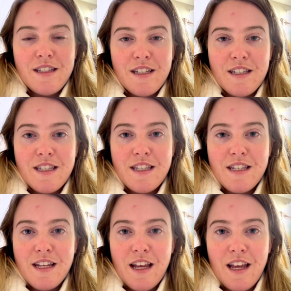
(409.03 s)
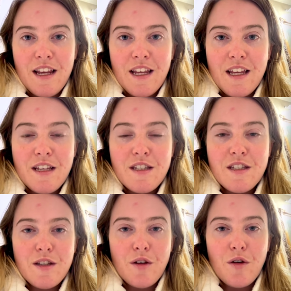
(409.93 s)
a steady,
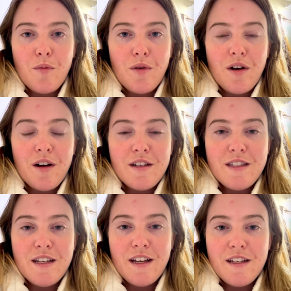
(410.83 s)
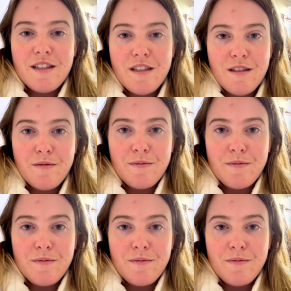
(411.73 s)
slow process.